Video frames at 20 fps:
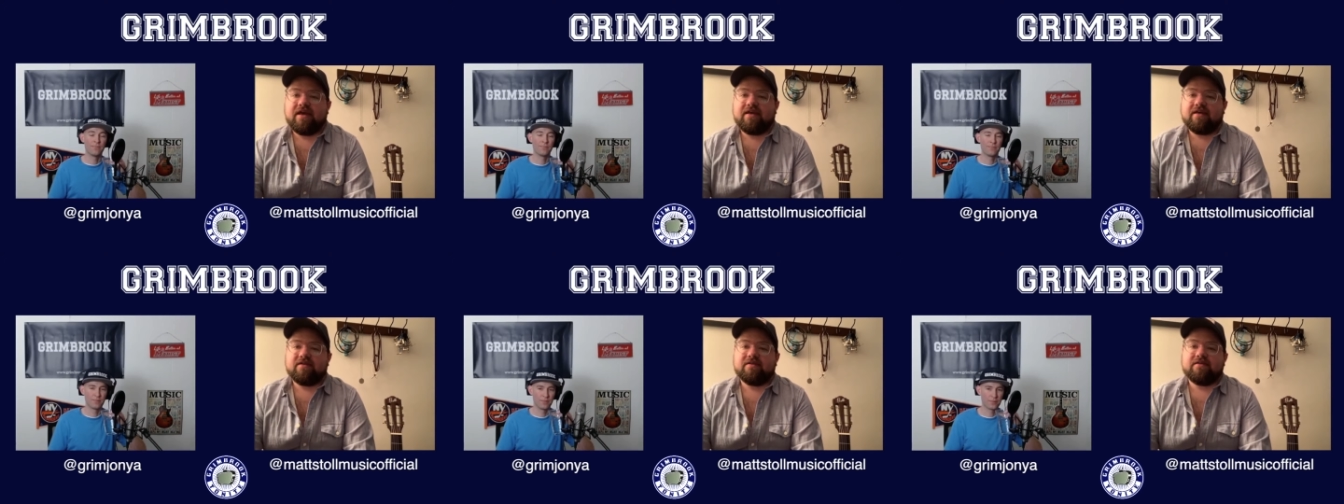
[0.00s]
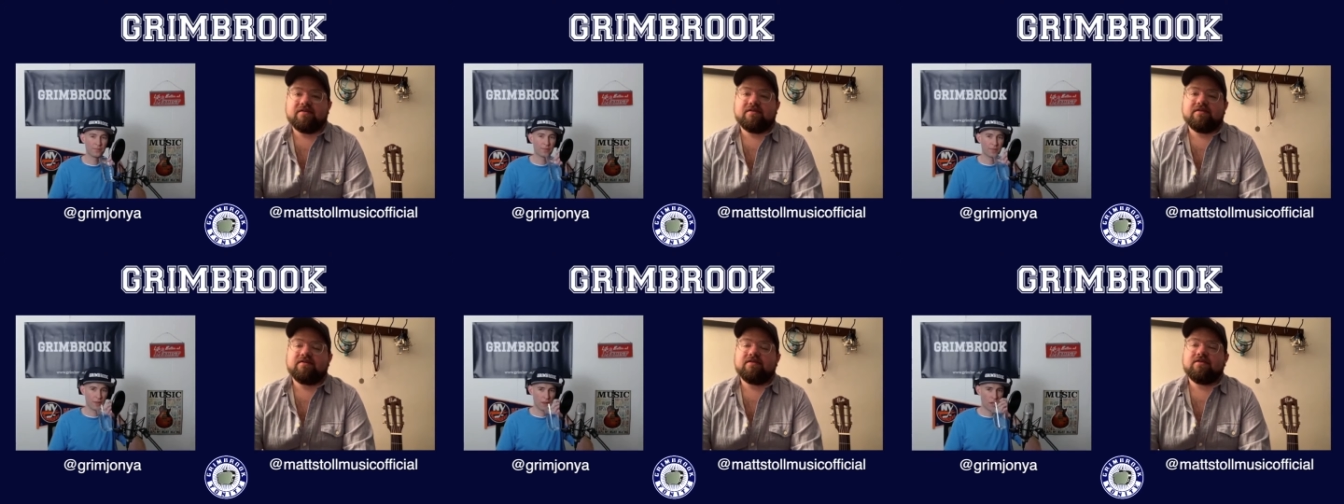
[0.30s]

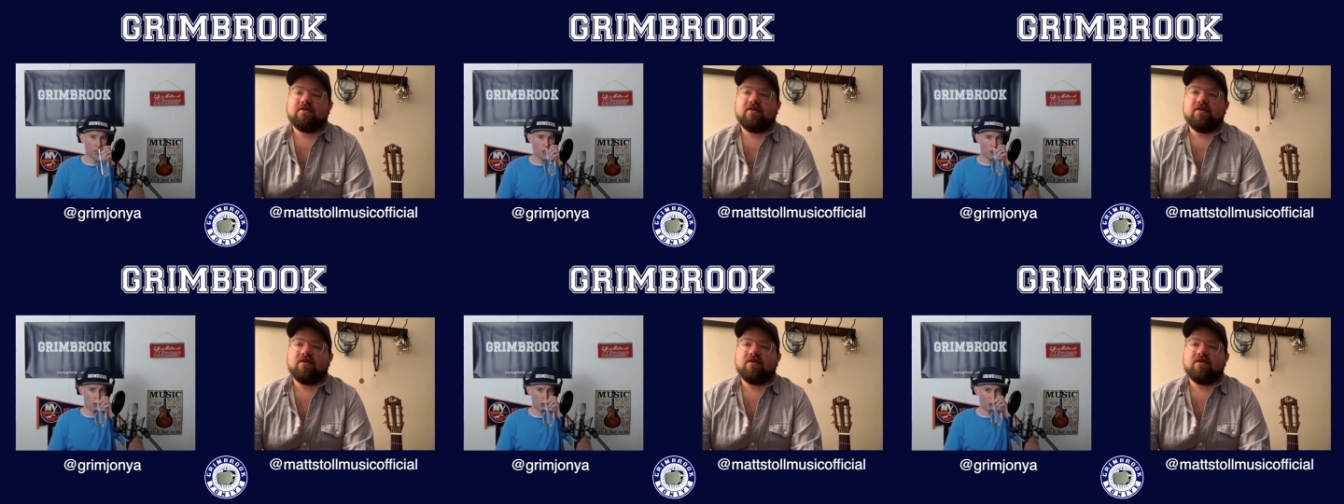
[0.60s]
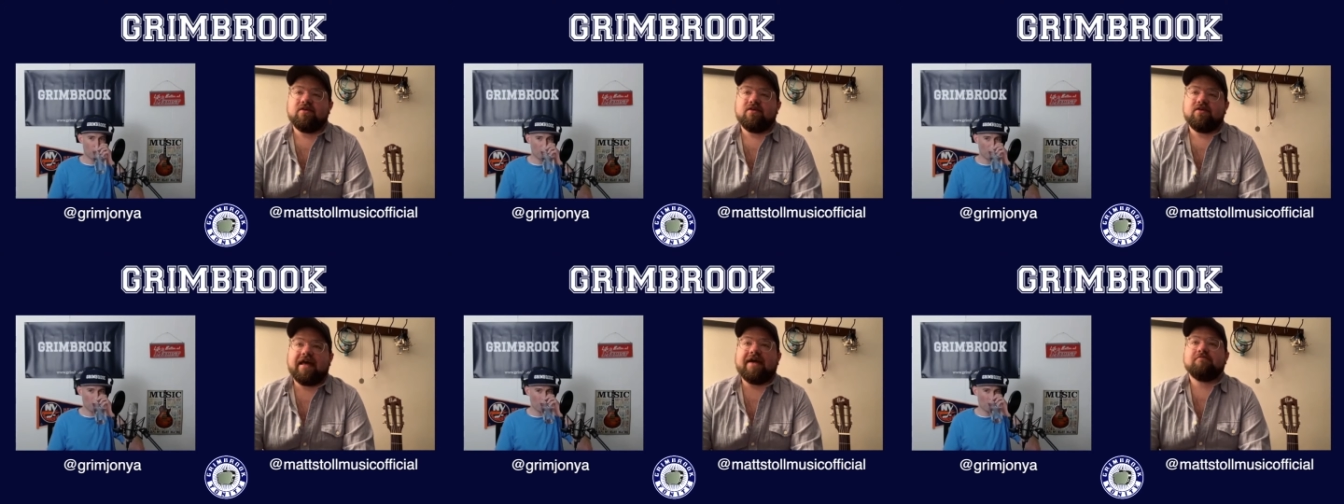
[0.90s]
and
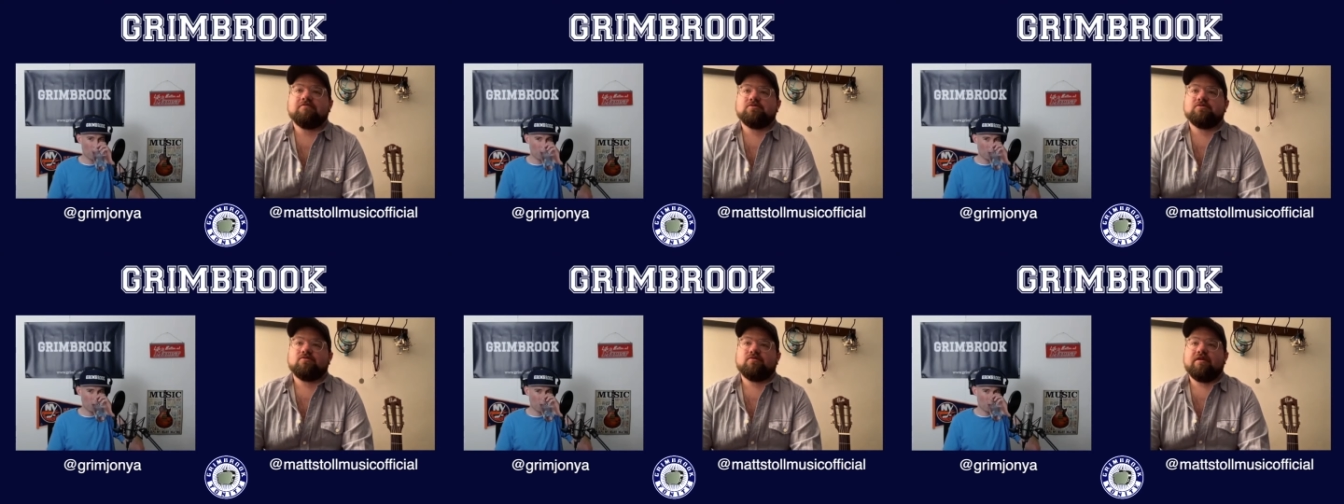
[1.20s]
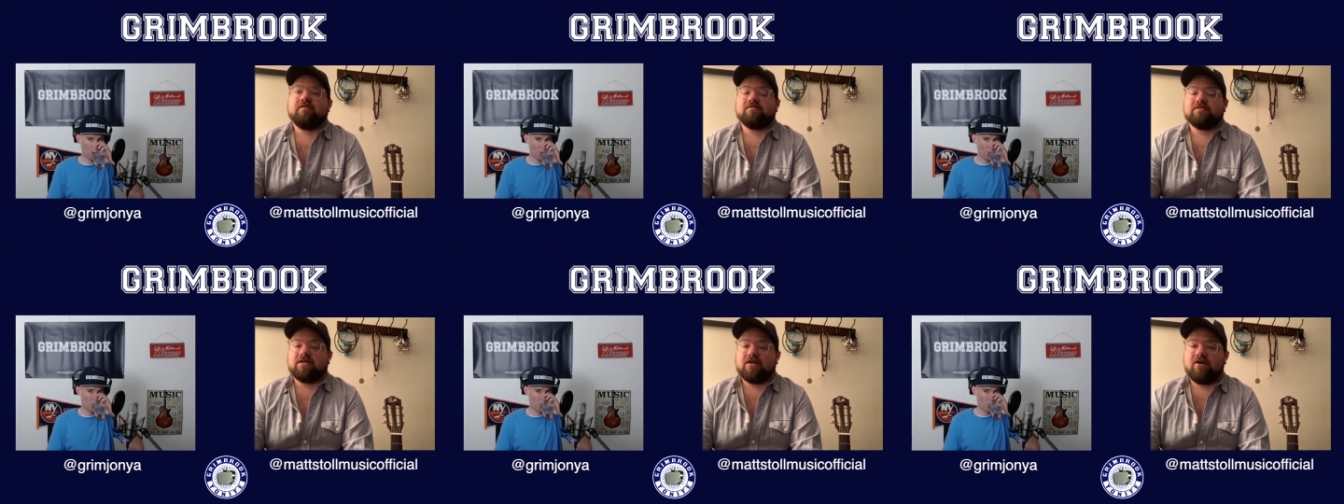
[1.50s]
that was
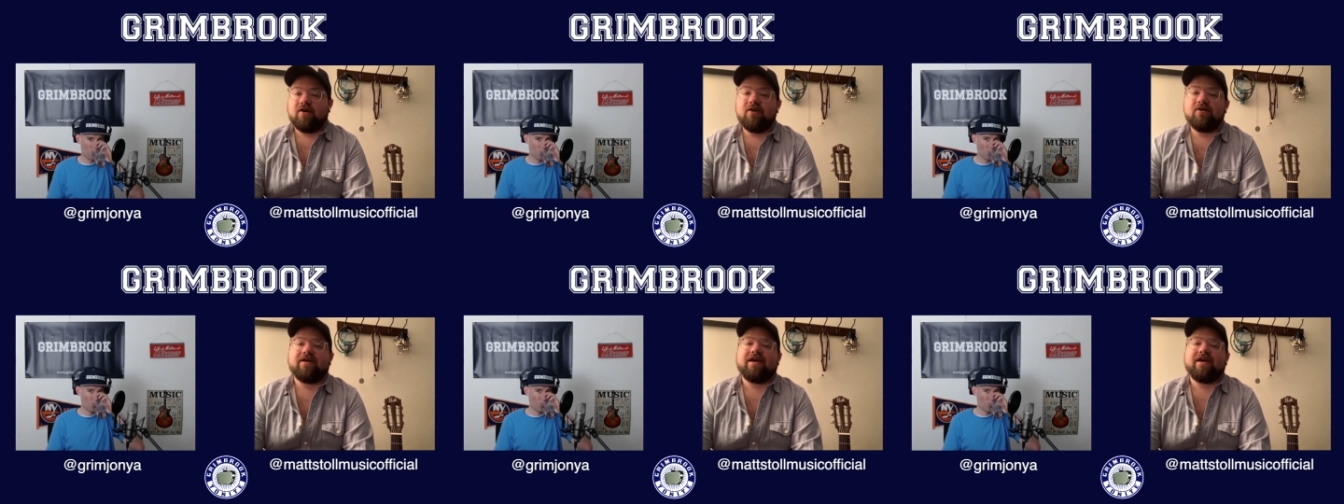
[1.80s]
where I was like,